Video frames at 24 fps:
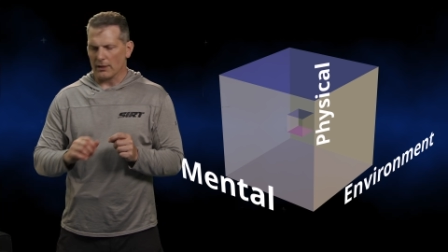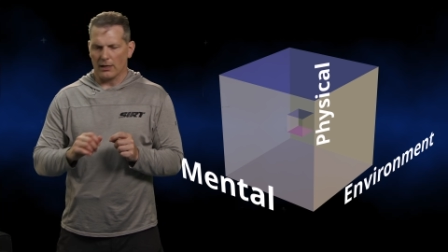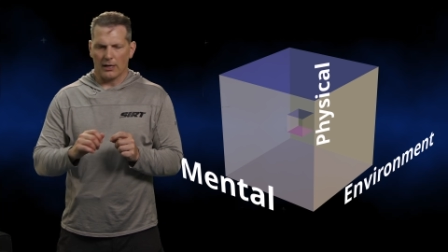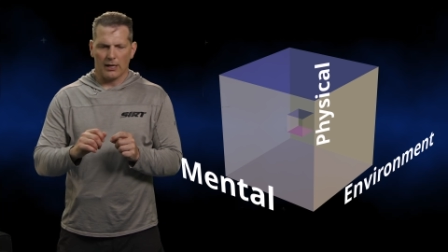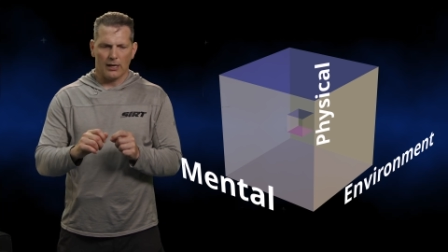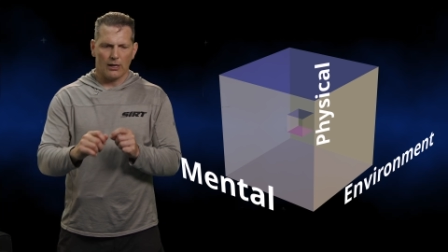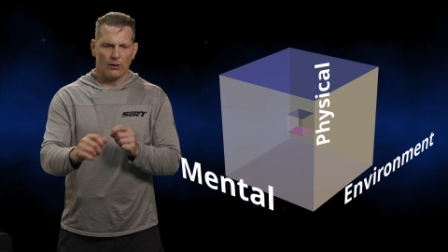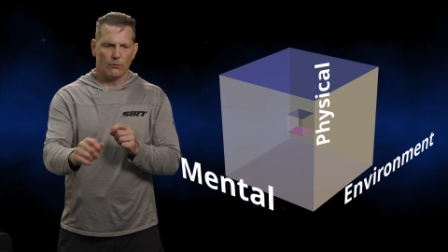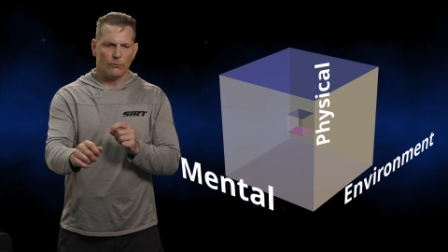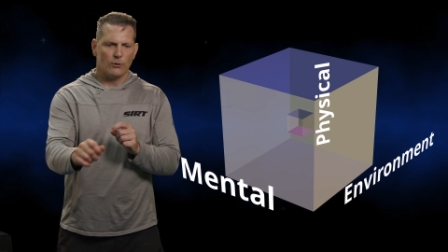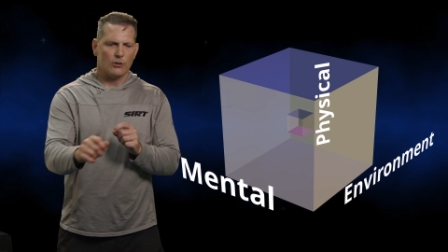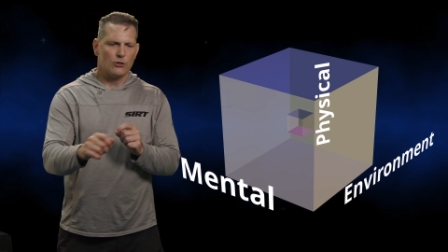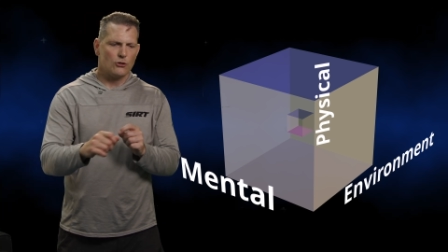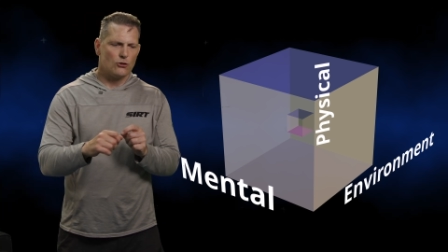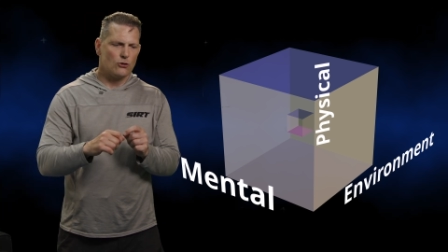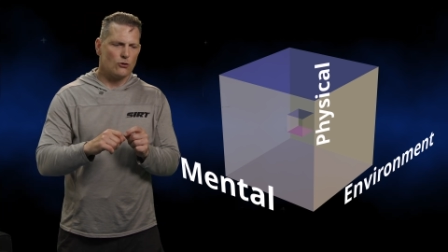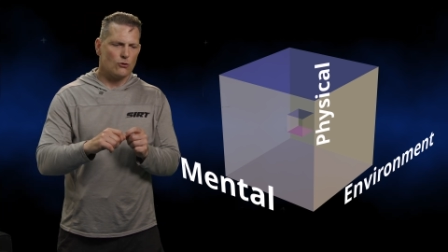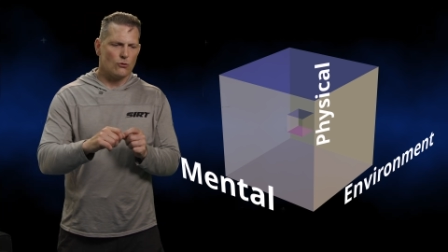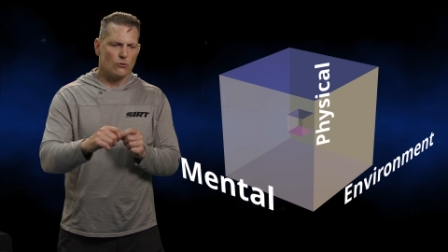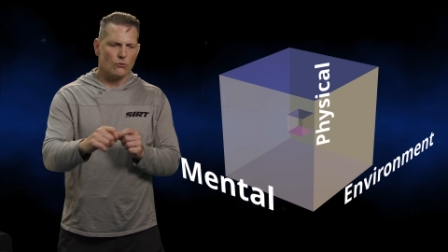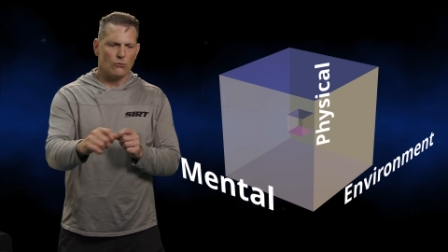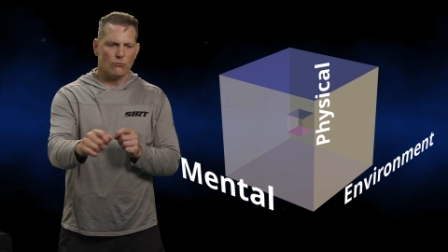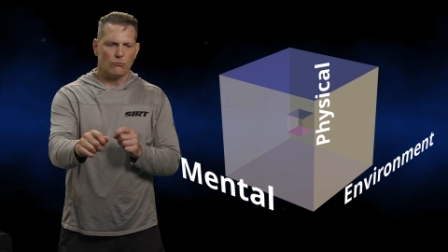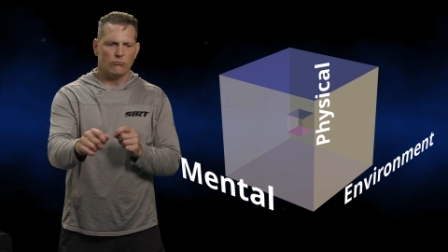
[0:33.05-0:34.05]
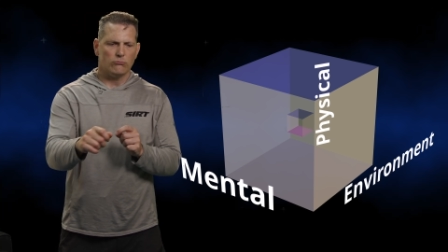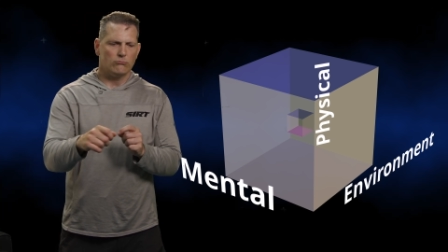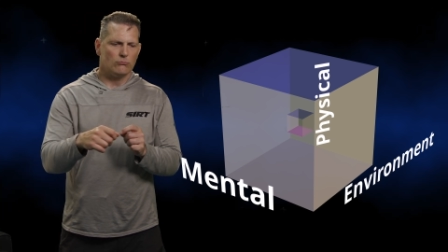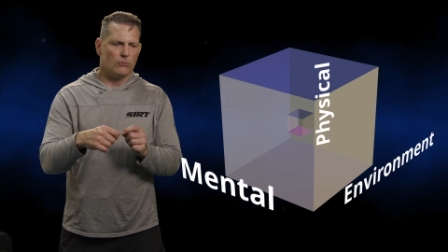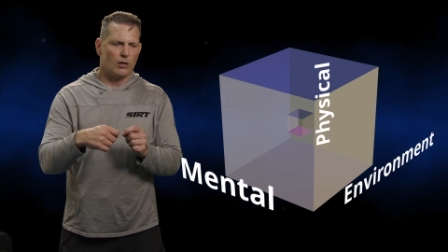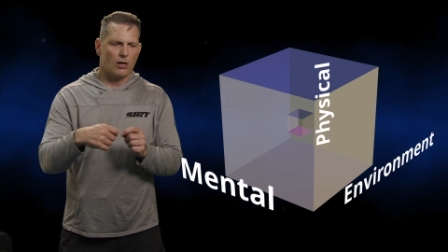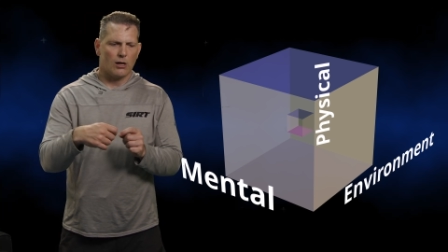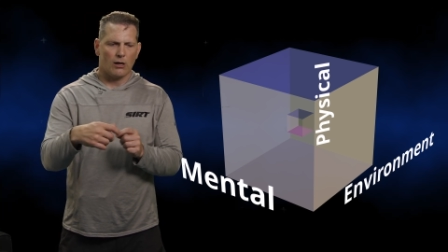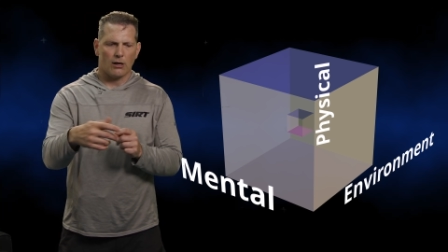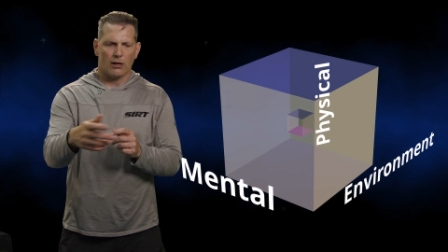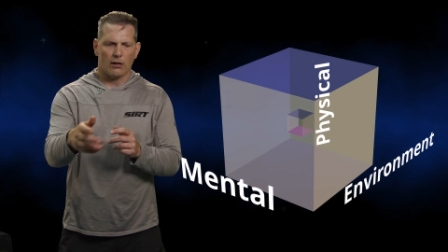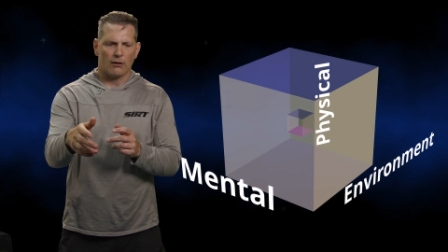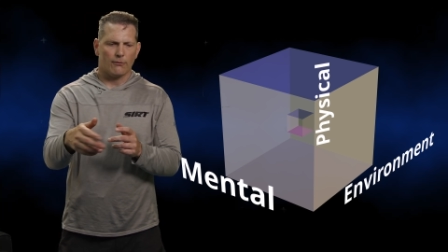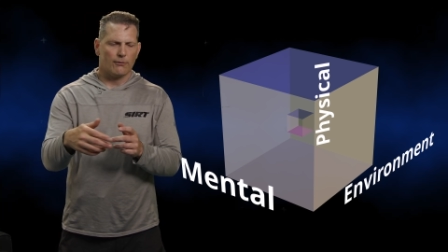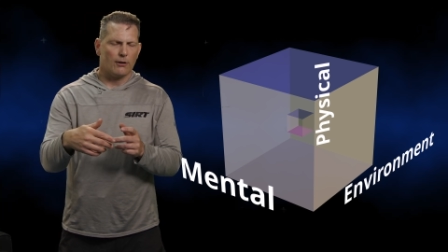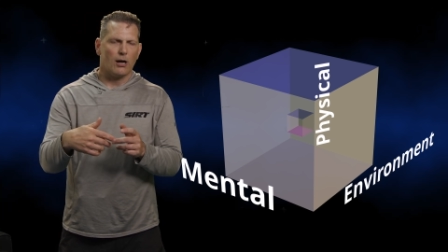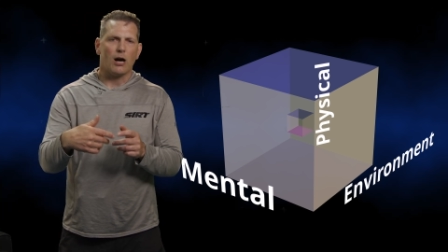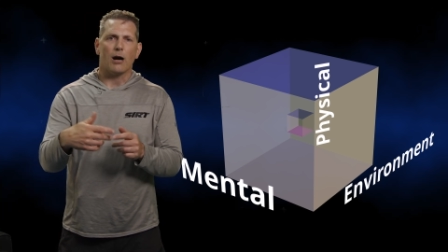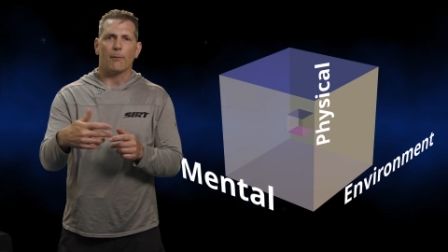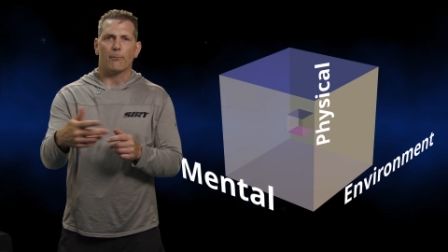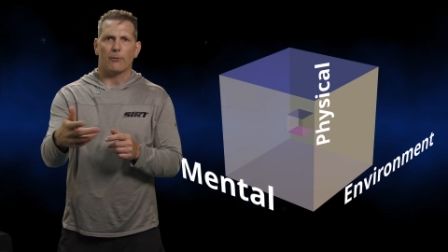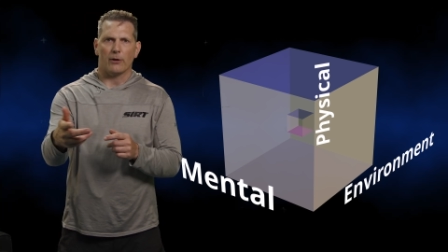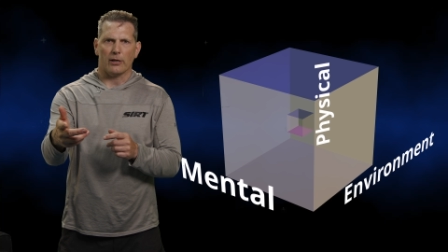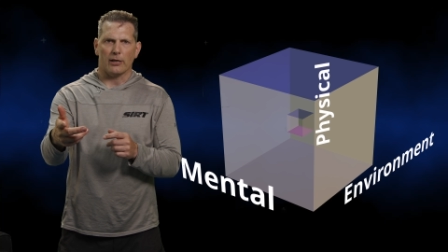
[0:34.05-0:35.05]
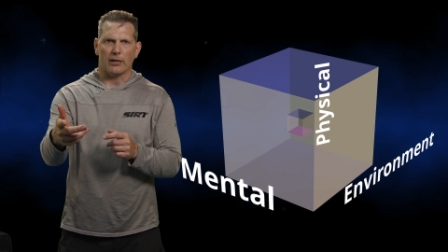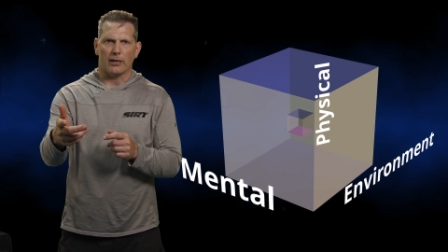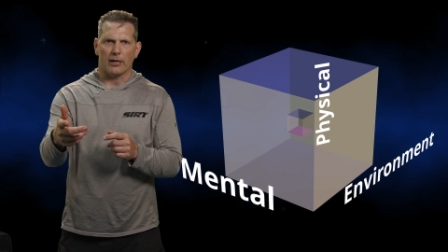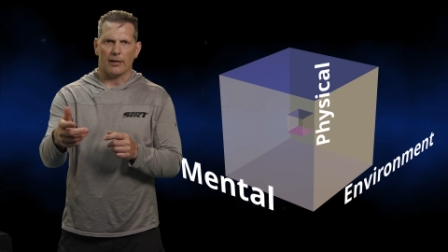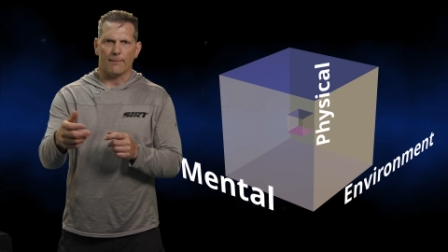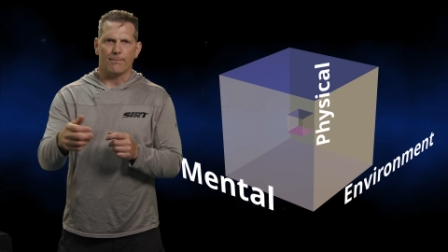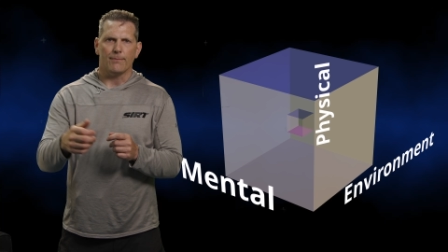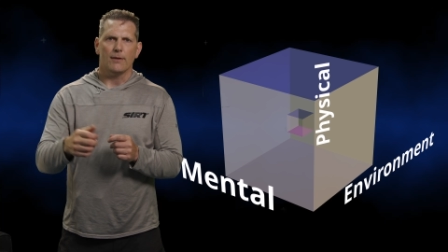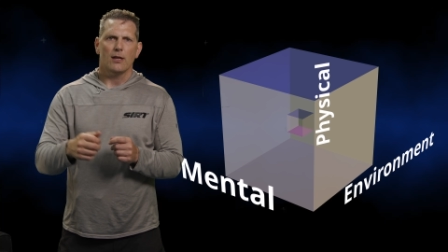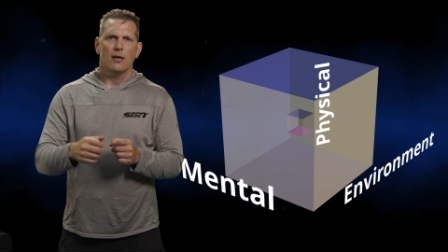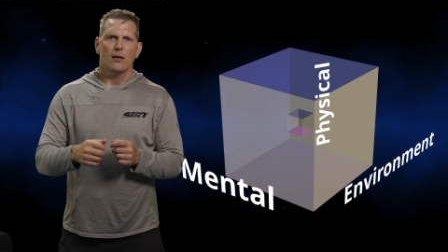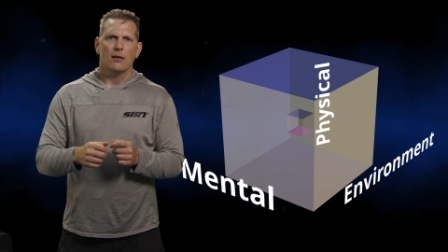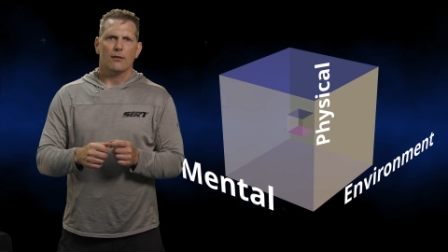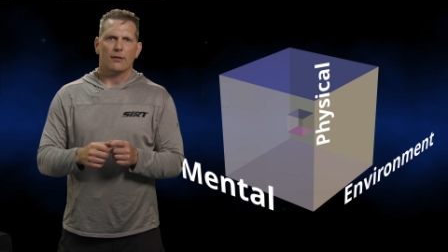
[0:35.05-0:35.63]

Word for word: uh, which you are operating in.